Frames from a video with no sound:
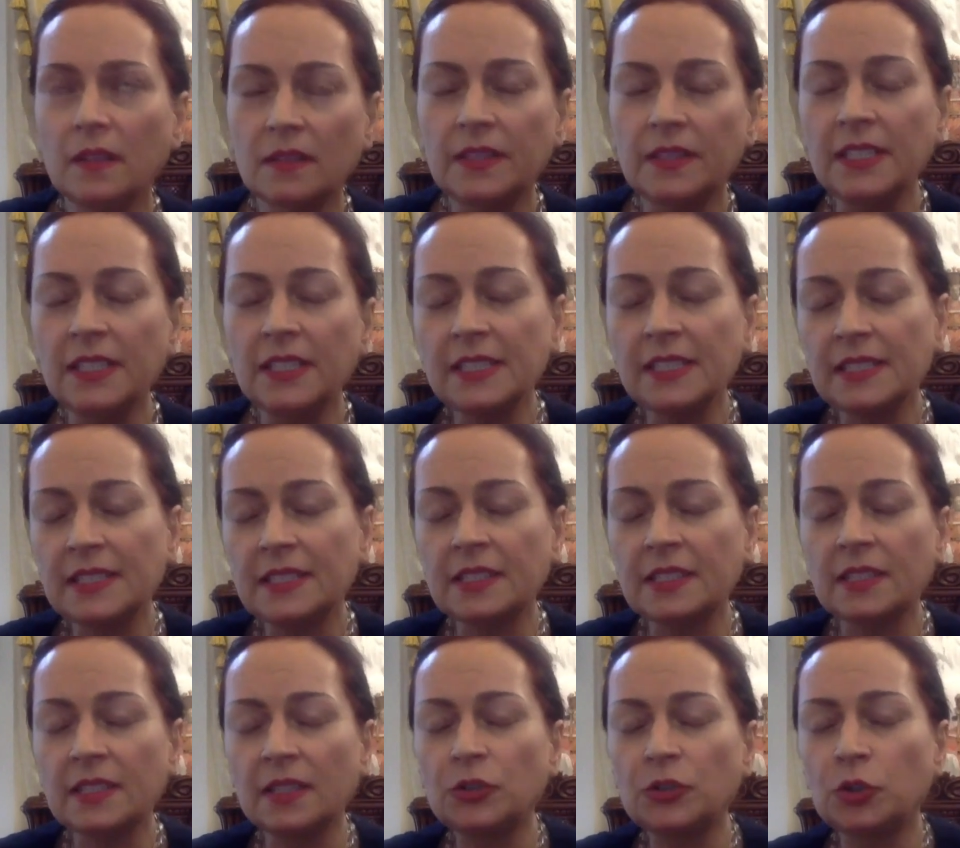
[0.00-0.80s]
This
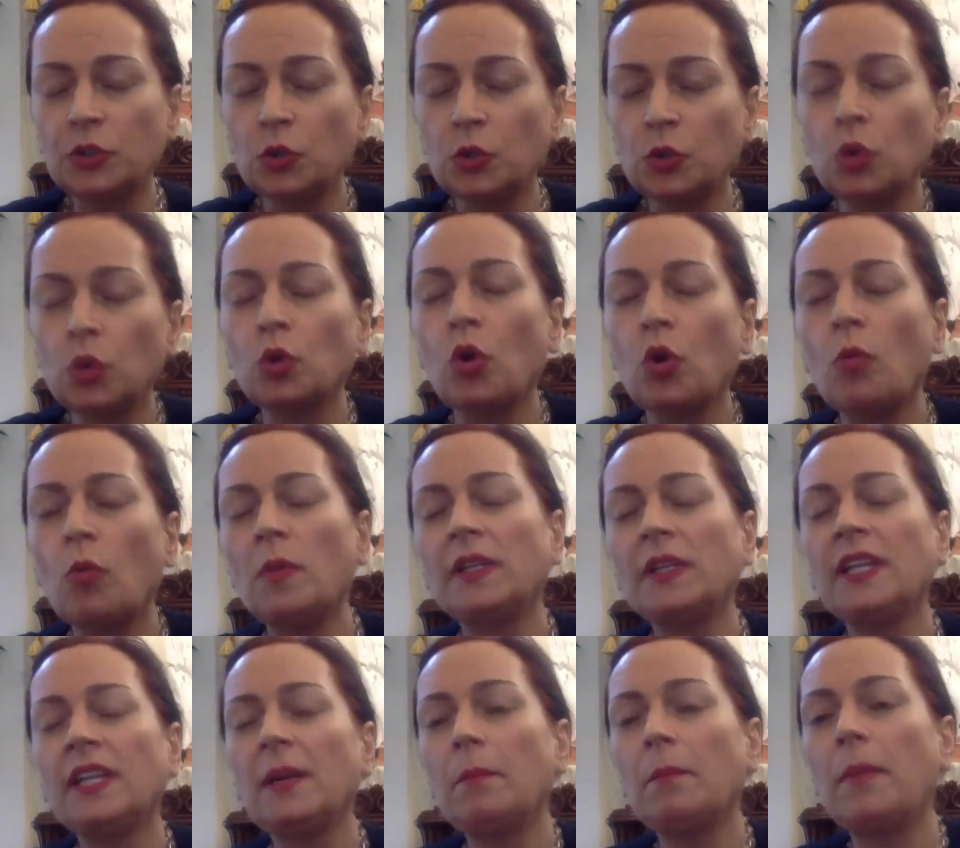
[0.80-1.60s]
true
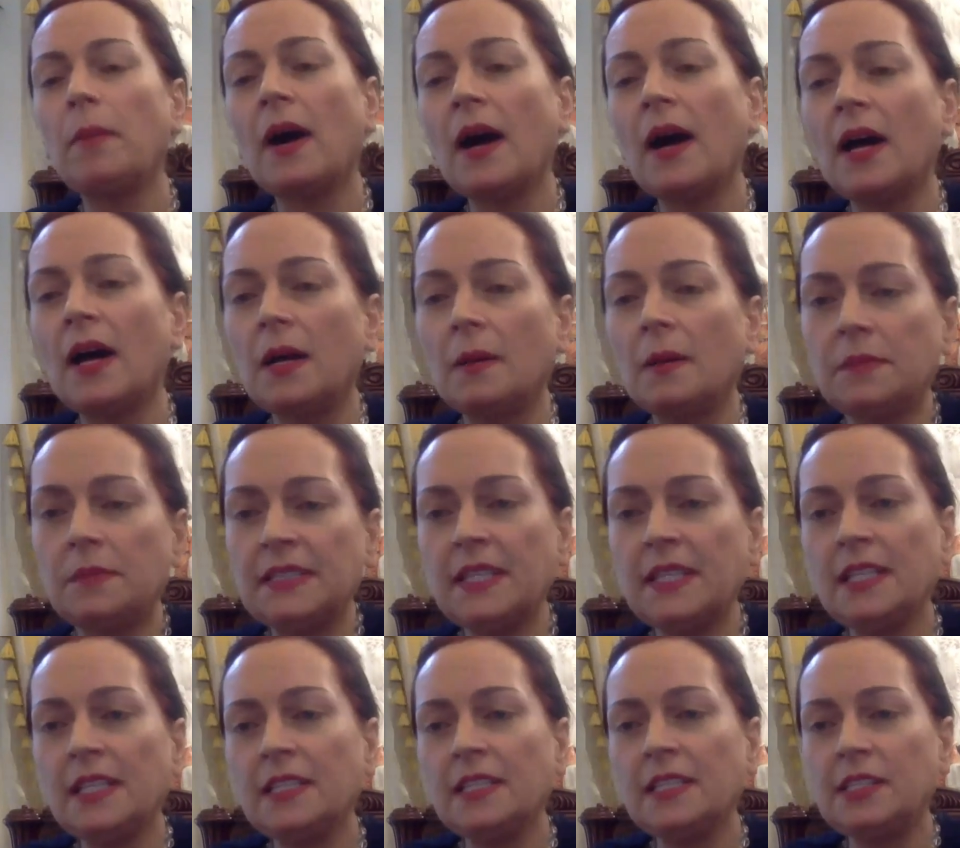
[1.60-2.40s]
Roman Empire,
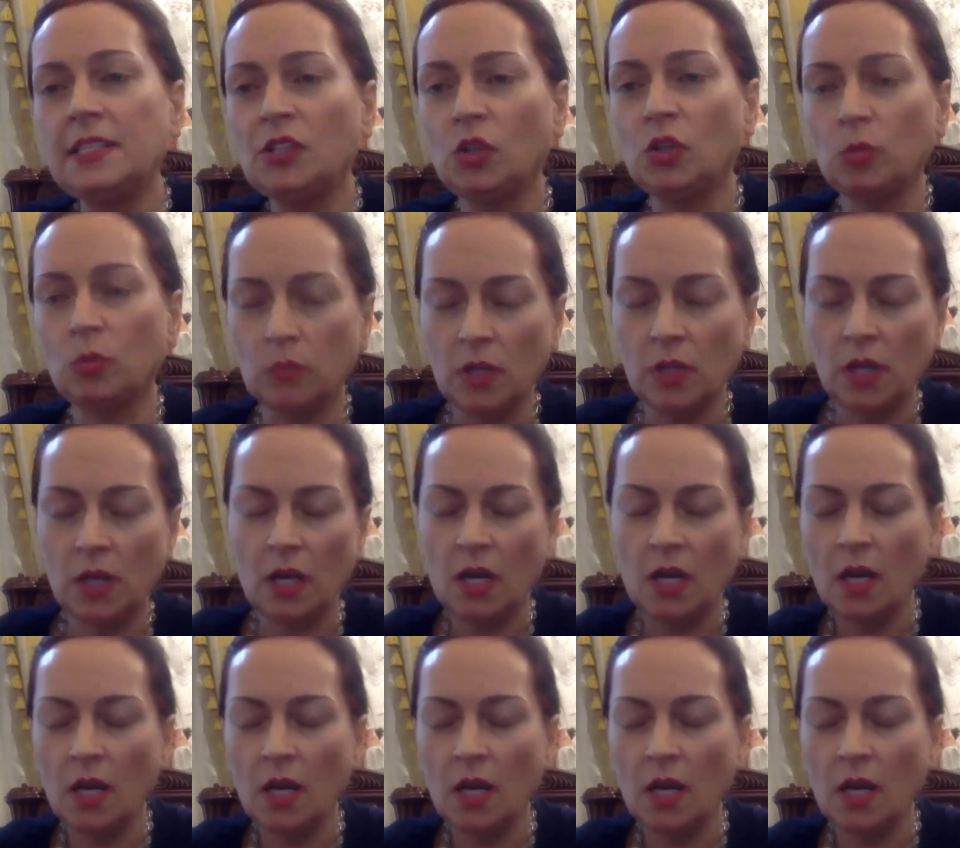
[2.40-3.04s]
Byzantium,